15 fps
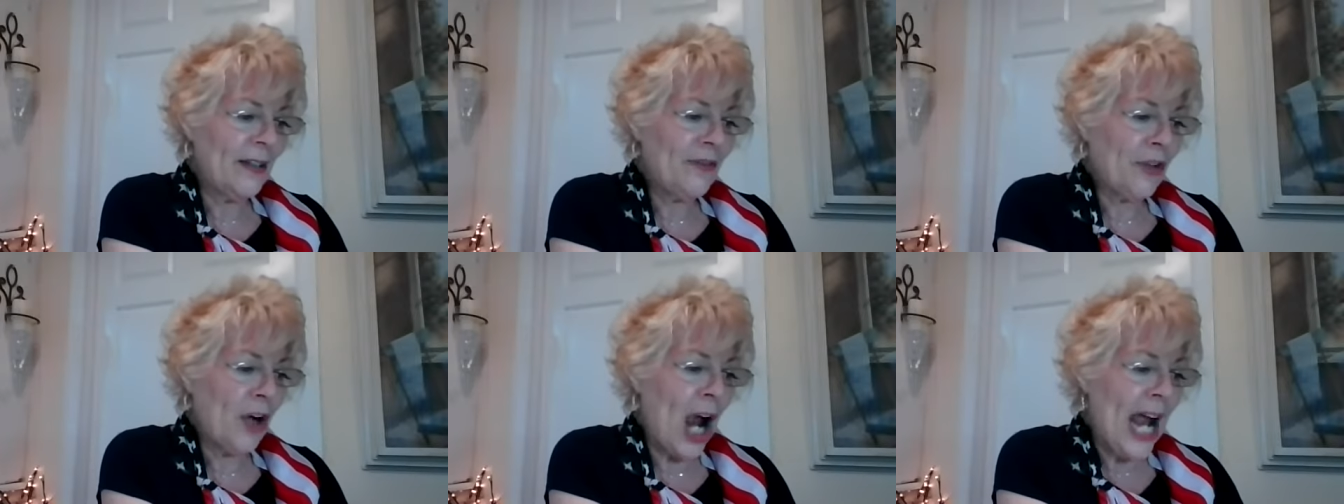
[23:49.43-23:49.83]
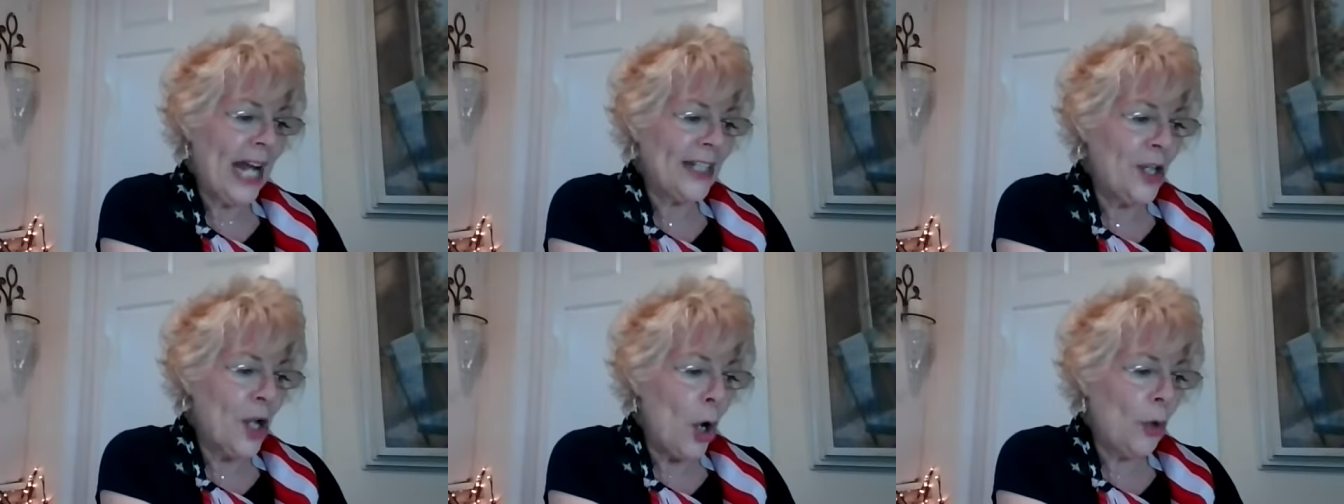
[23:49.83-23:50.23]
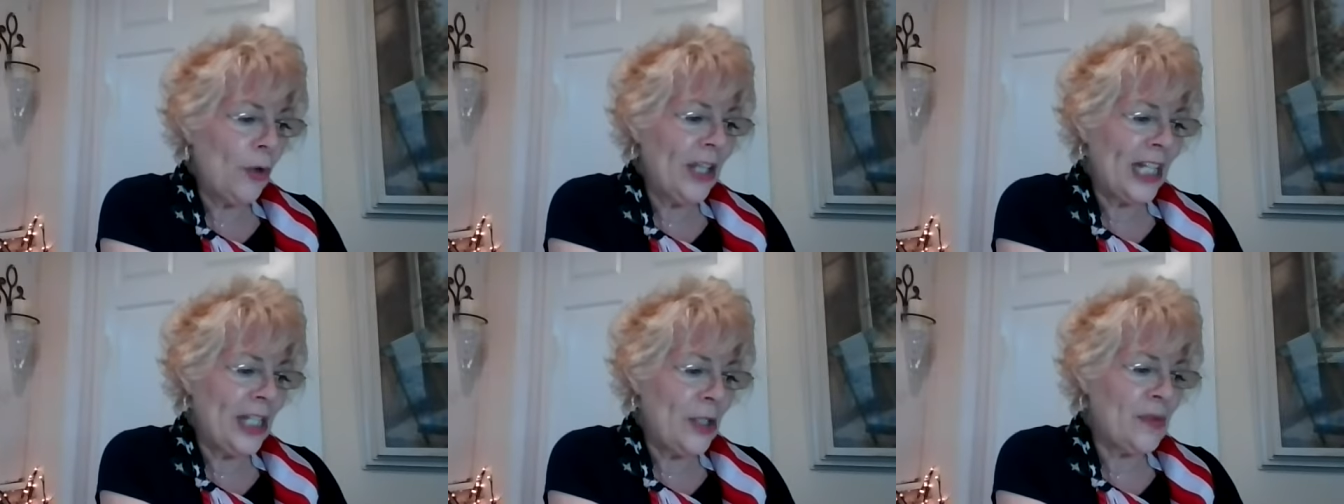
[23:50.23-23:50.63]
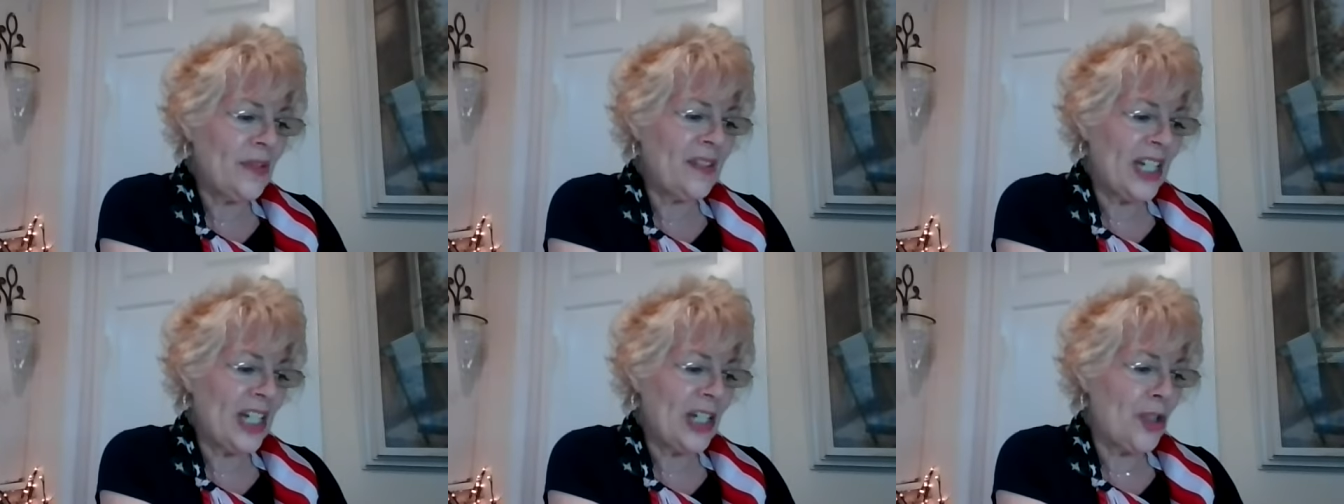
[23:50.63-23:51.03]
for I know that you
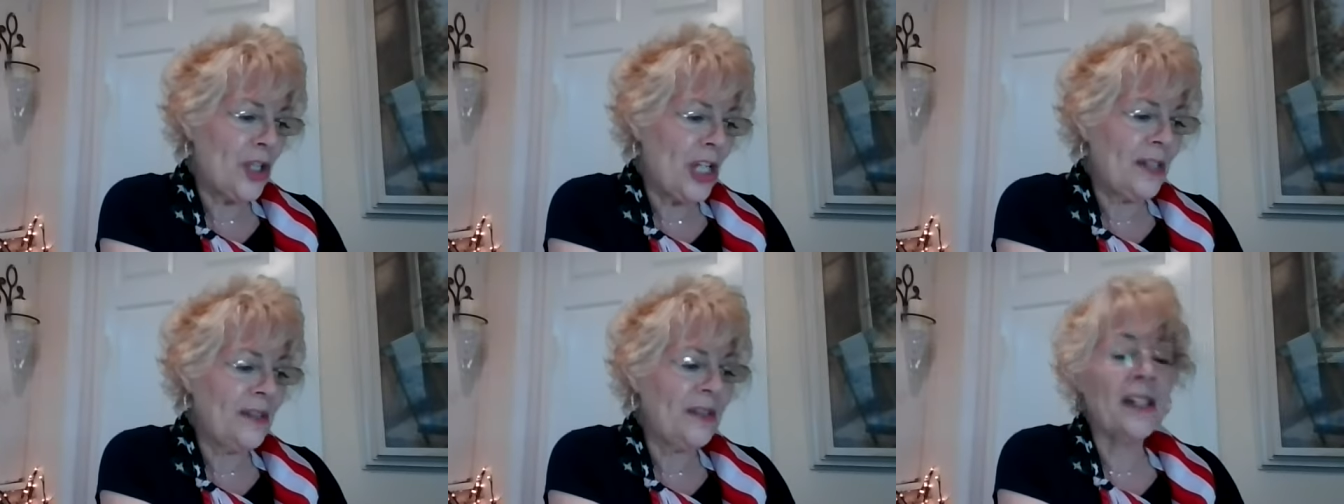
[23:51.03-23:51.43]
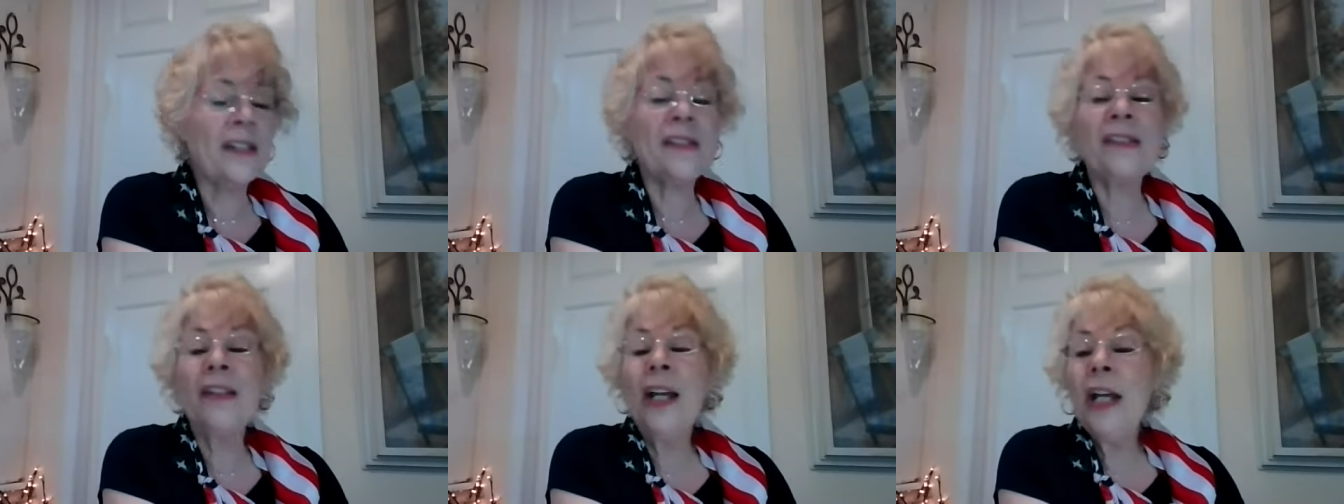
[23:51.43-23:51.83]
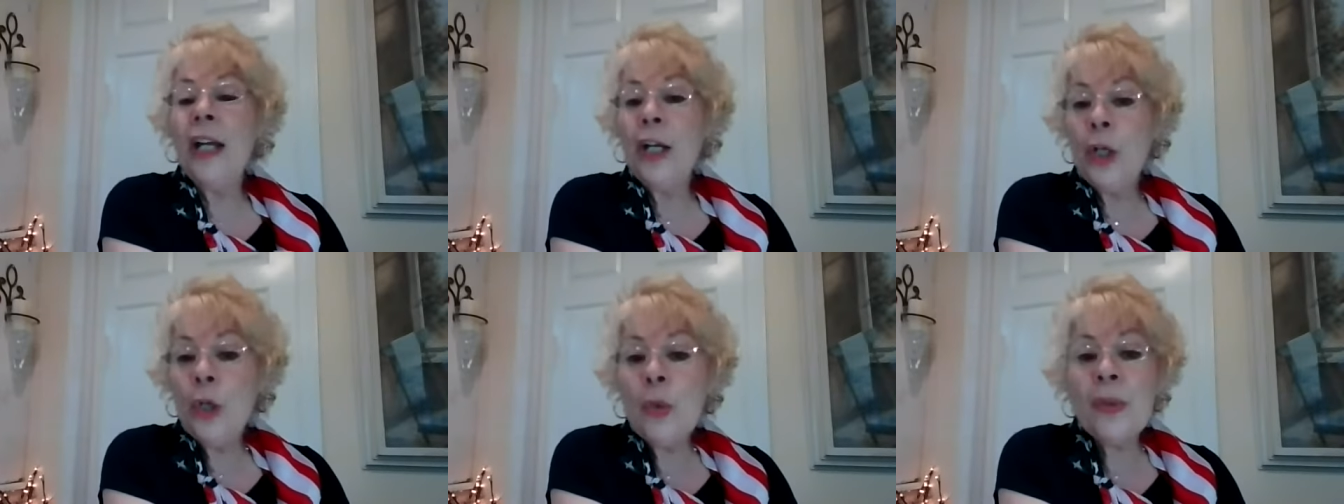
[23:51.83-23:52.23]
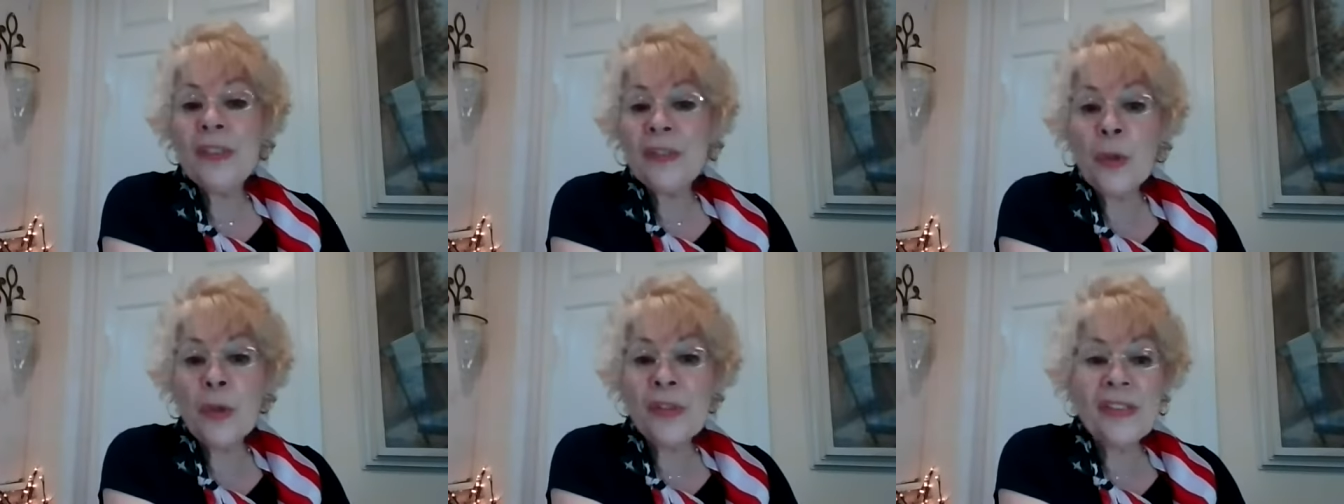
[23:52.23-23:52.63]
seek Jesus who
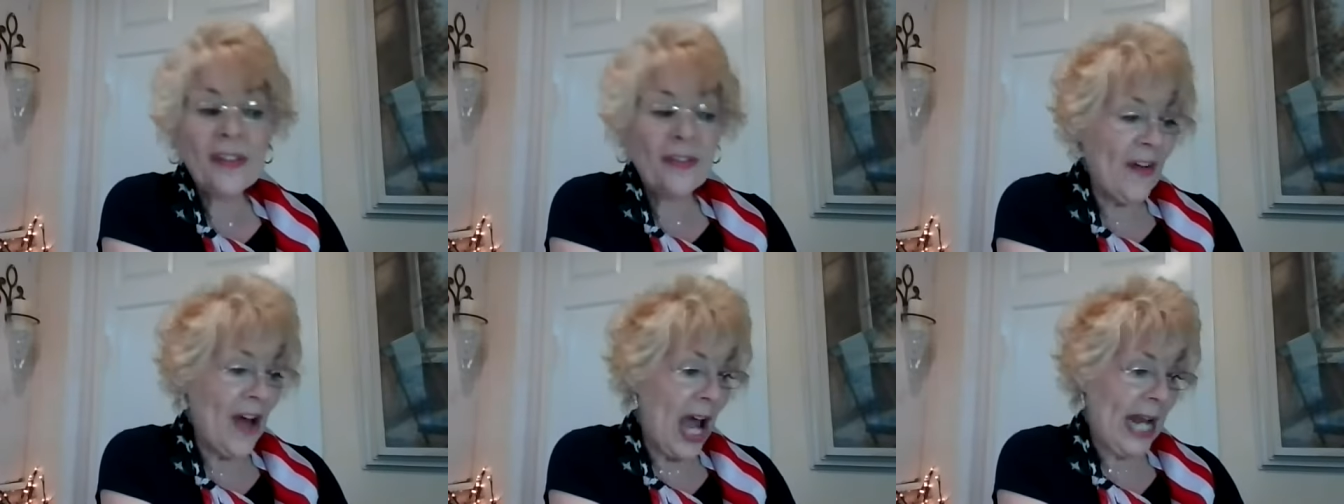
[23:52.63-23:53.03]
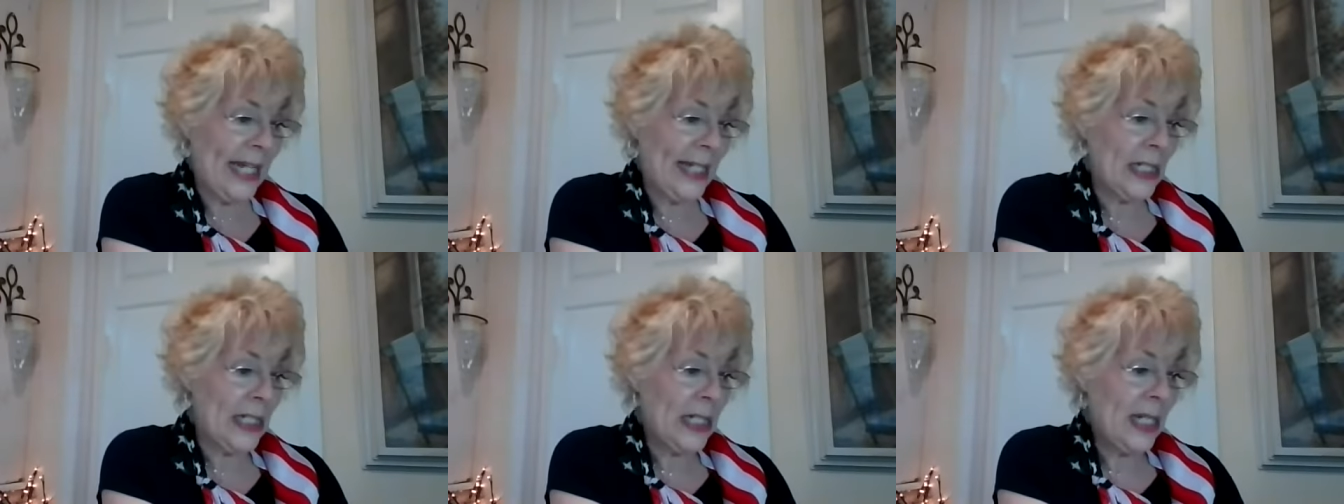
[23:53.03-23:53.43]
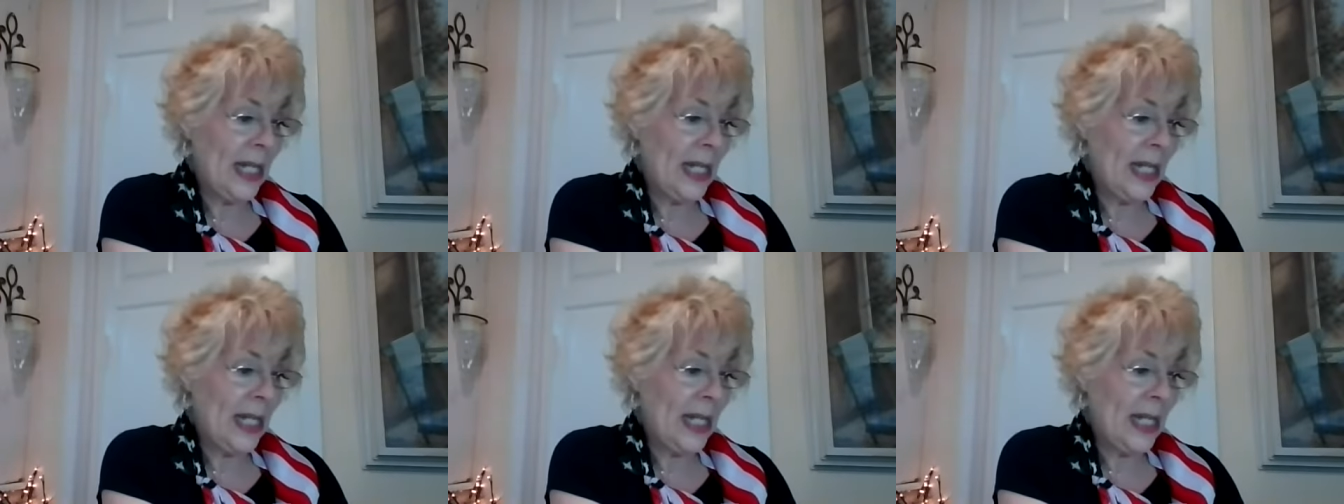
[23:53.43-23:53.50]
was crucified.